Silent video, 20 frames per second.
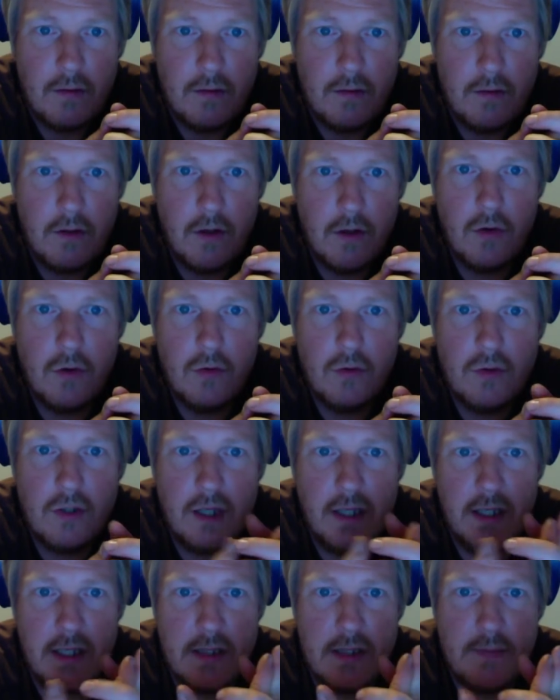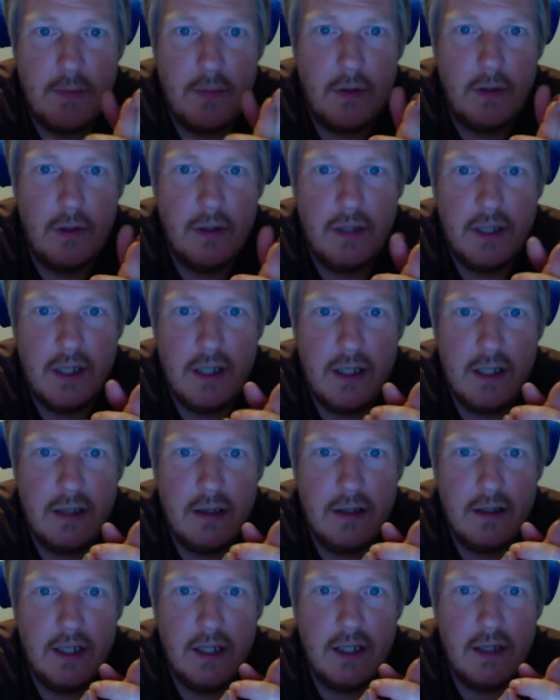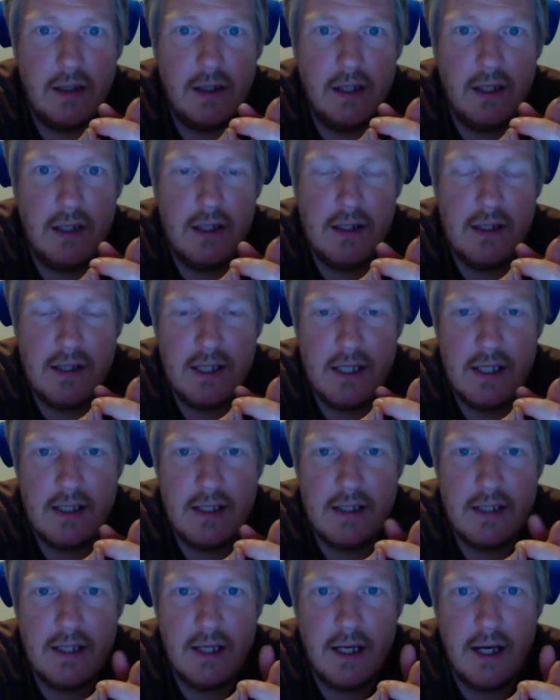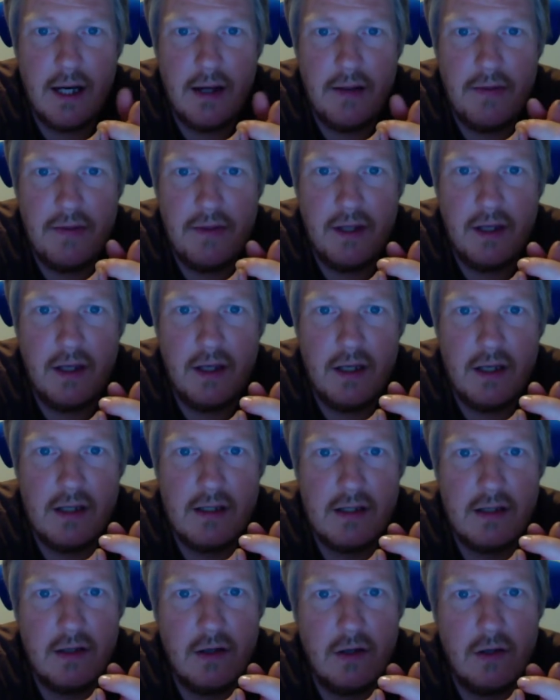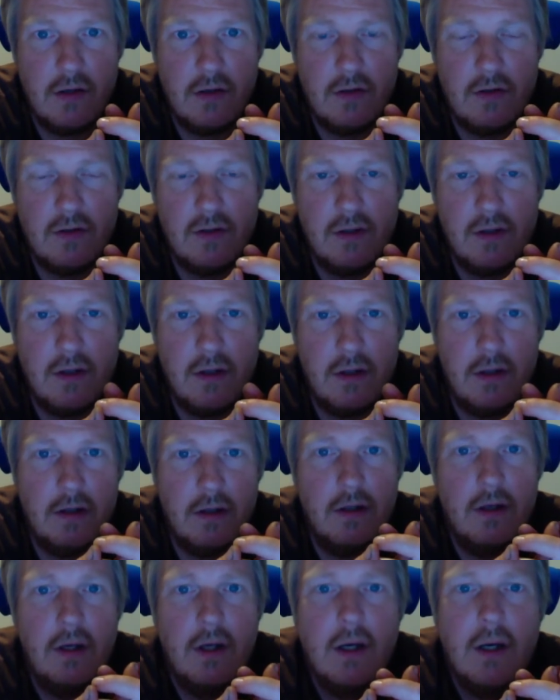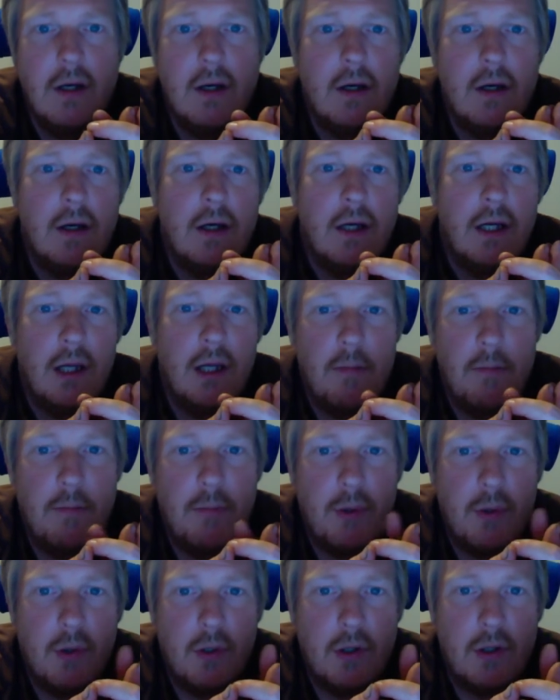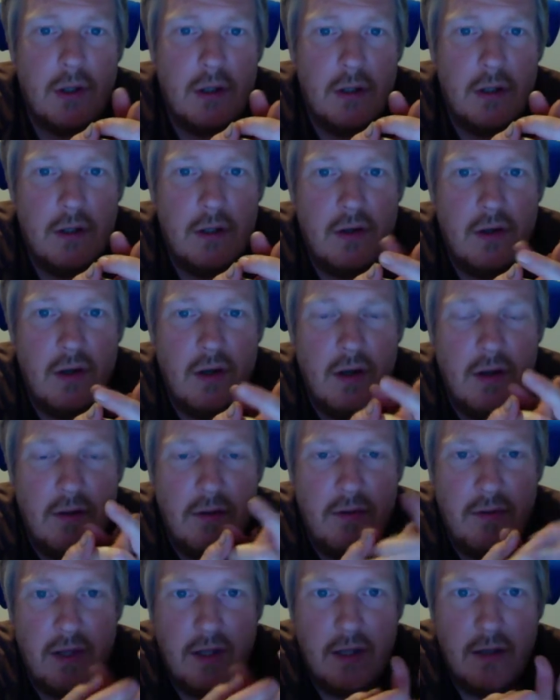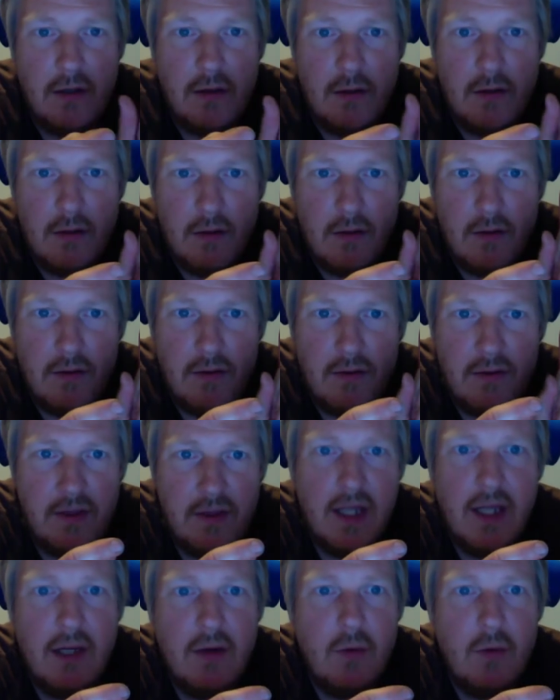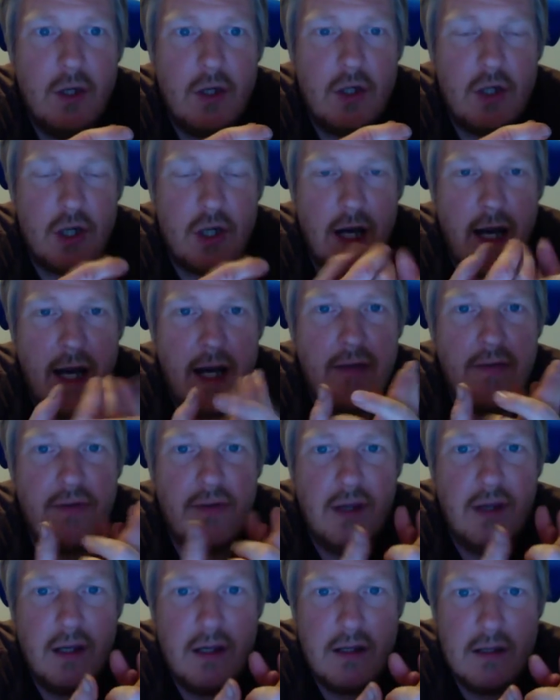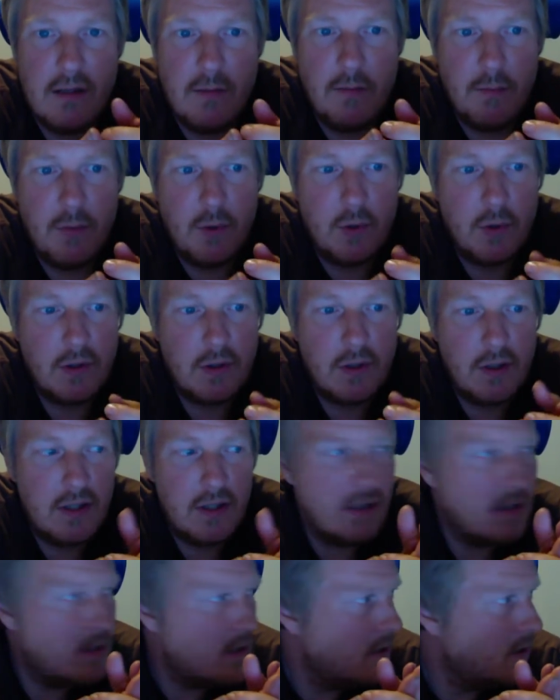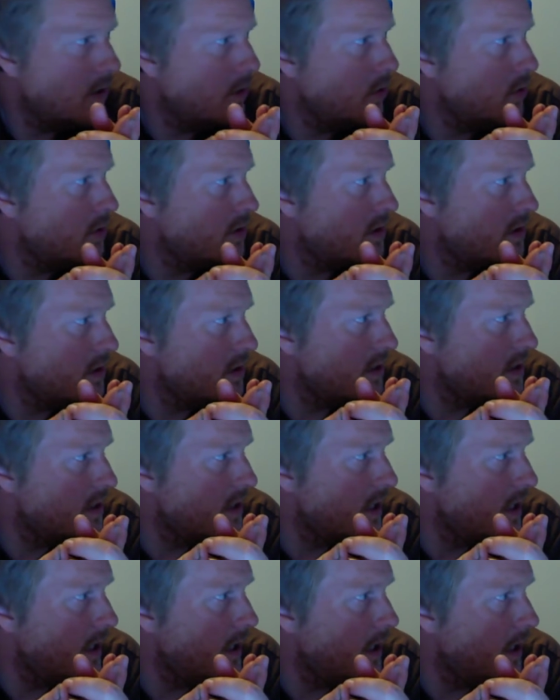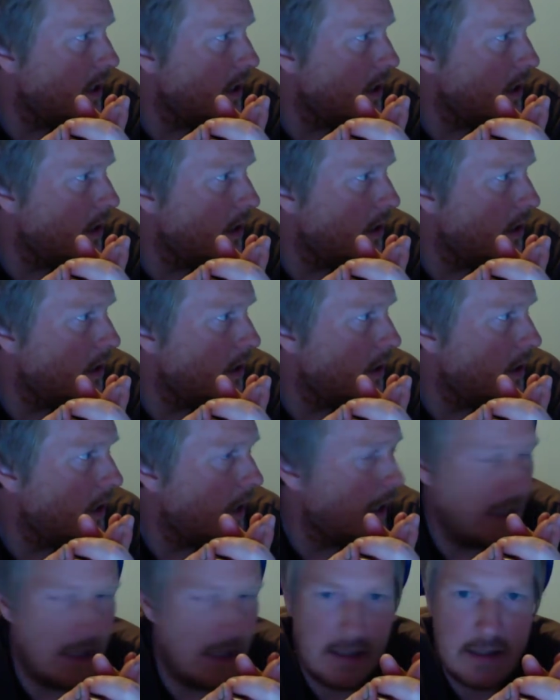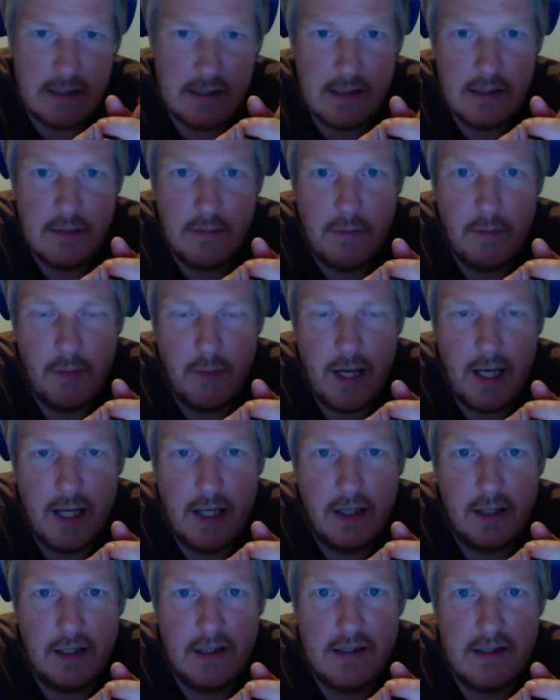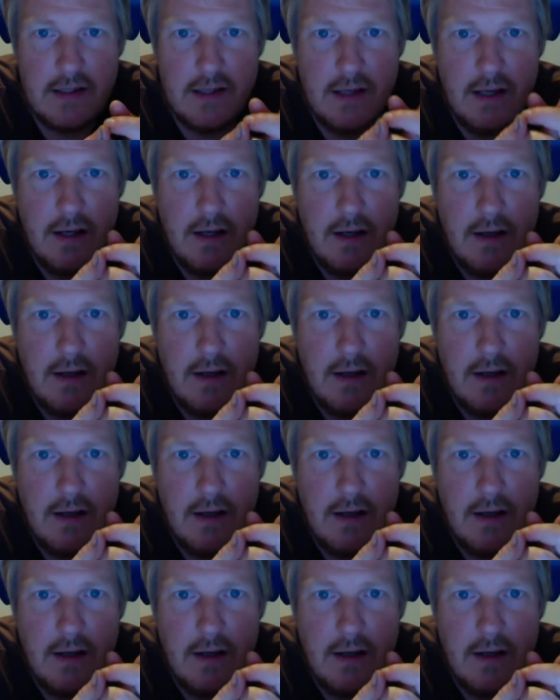No, Testball DTCC I think is not the important thing. The thing which I think is important is those CLS banks